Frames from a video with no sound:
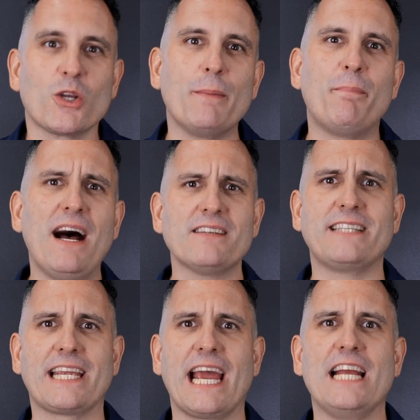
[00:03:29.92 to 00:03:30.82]
in past
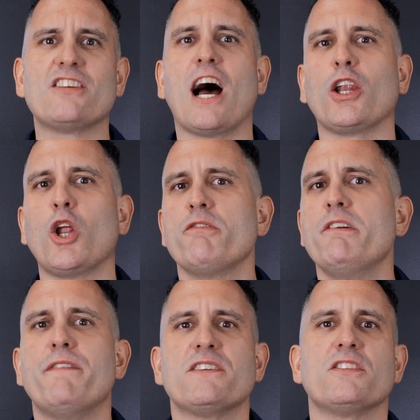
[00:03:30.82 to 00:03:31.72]
decades, a lot of
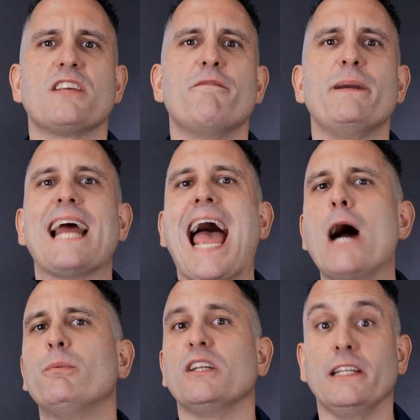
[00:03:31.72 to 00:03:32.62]
investors have been
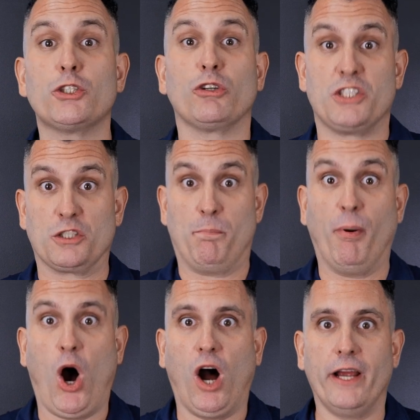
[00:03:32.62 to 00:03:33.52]
able to literally just
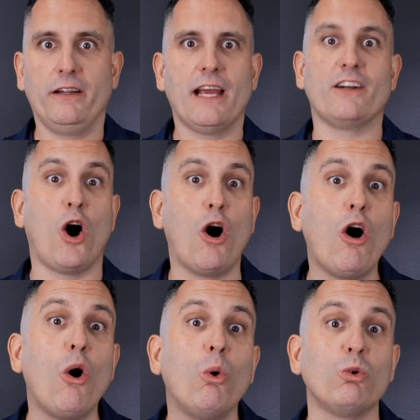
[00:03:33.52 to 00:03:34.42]
buy and
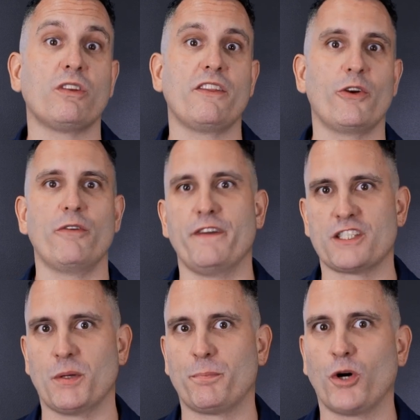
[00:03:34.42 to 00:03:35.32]
hold their
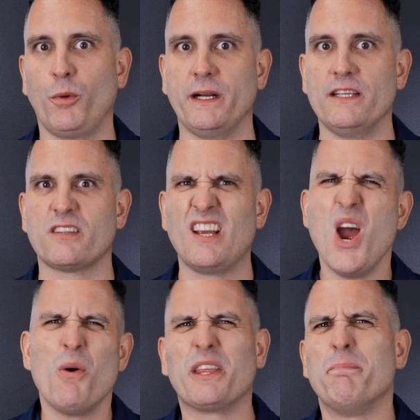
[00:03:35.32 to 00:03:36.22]
investment properties.
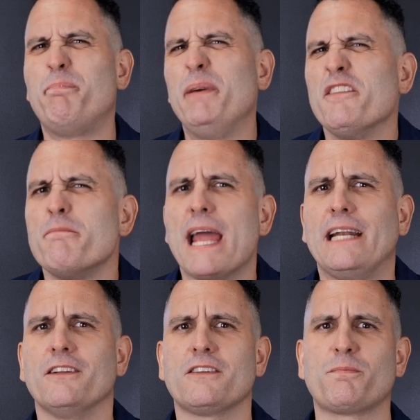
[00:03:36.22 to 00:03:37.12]
With a bit of
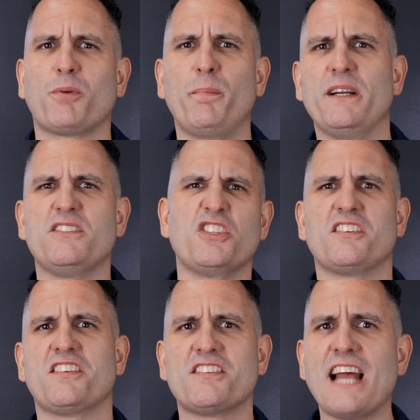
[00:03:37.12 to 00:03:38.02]
maintenance, properties
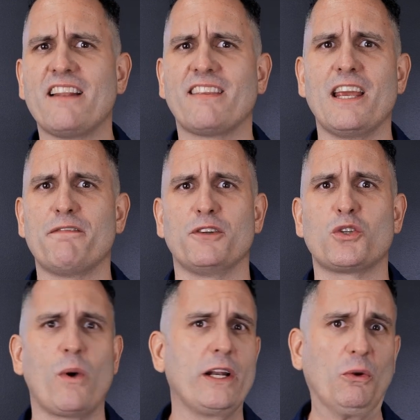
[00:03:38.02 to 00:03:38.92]
just sat there for
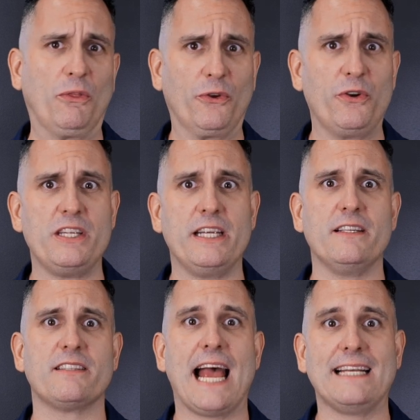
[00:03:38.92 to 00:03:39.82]
20 or 30
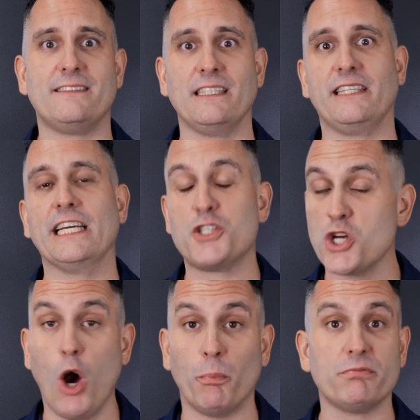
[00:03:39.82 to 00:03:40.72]
years and did their
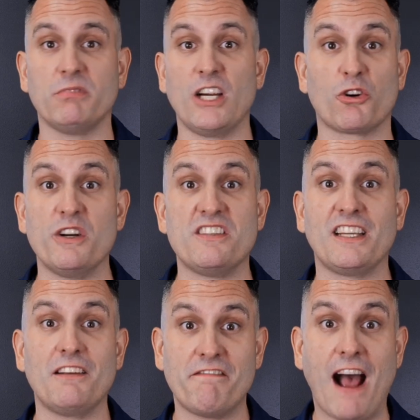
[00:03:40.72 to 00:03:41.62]
job,
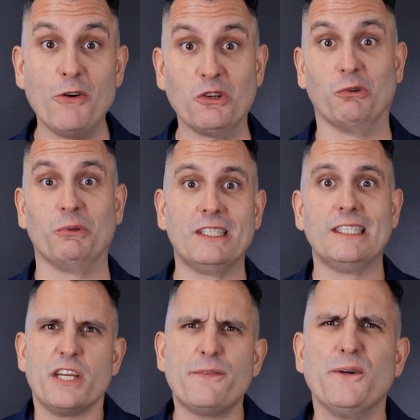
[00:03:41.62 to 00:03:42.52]
increasing in value.
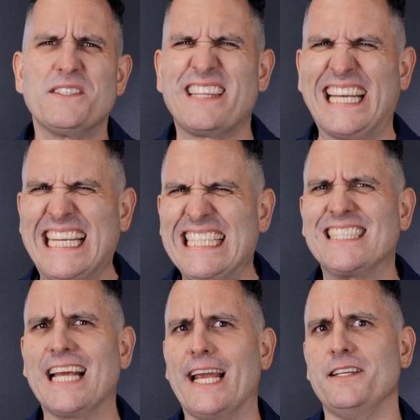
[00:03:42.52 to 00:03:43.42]
The difference these
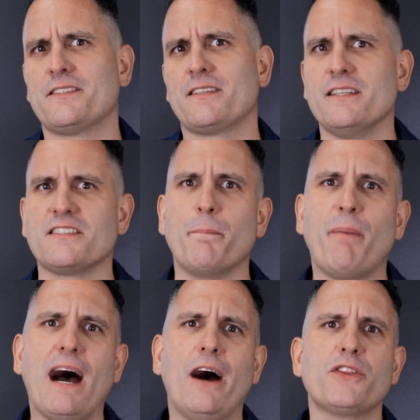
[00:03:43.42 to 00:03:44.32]
days is the
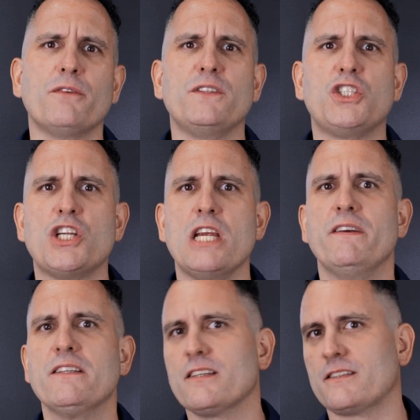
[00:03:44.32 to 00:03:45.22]
path of
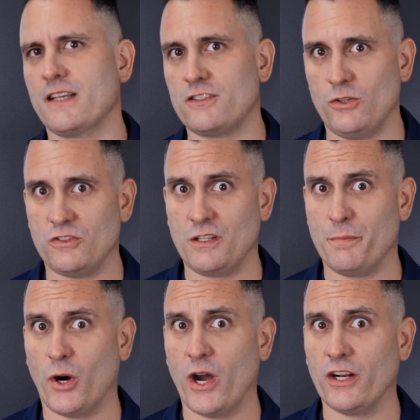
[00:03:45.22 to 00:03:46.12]
achieving success using the
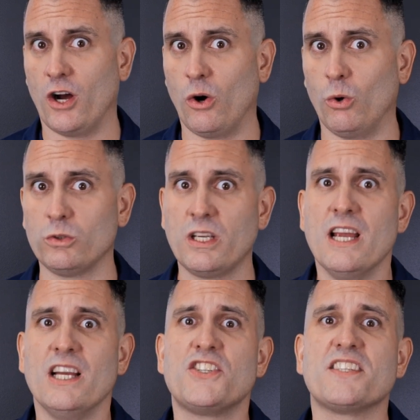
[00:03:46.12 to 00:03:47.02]
buy and hold
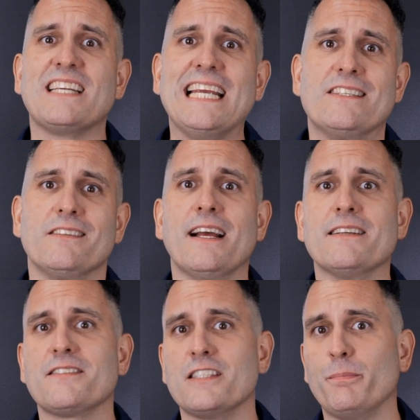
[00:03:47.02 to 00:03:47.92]
just isn't
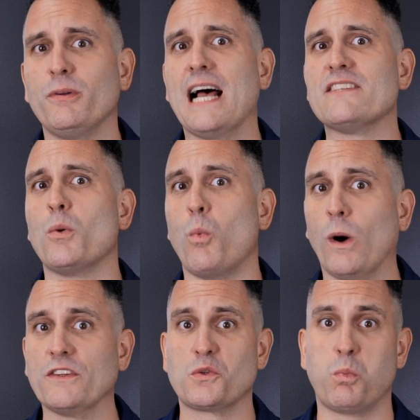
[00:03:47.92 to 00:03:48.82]
as simple as it
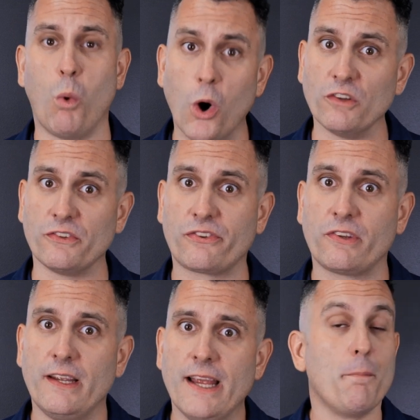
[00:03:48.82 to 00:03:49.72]
once was.
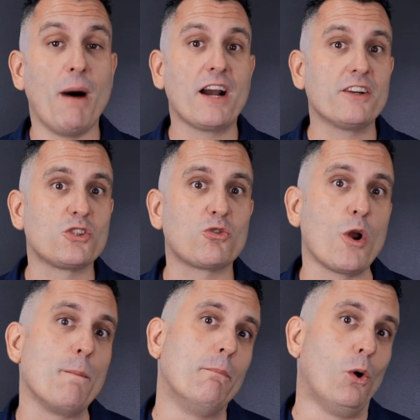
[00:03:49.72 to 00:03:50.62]
The market has
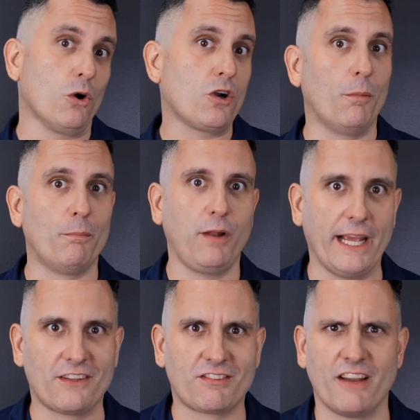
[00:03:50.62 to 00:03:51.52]
grown more
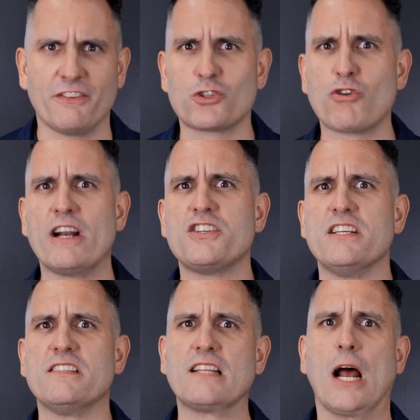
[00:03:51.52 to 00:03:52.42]
complex, and the
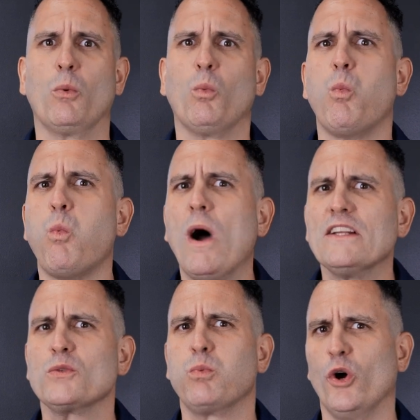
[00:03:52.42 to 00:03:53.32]
strategies that
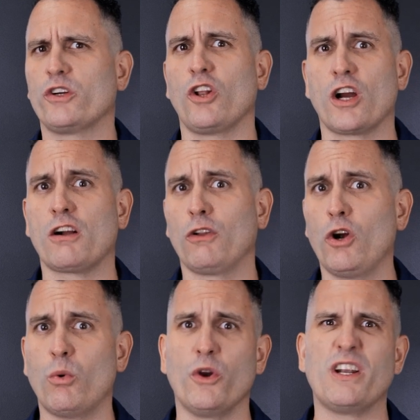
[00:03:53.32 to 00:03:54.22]
once worked like
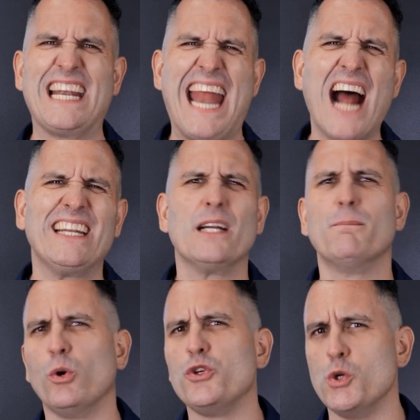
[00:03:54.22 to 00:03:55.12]
clockwork now need a
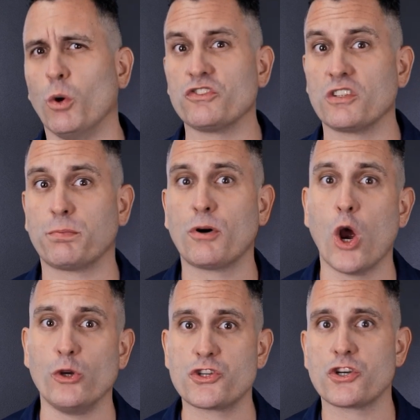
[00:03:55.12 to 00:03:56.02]
more nuanced
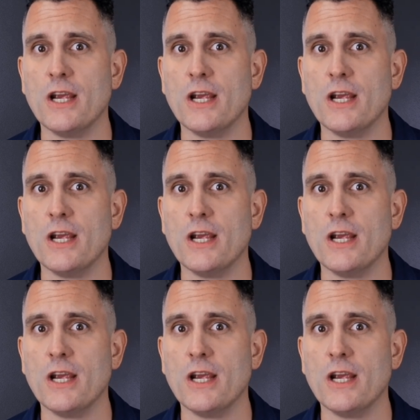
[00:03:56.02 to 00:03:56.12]
approach.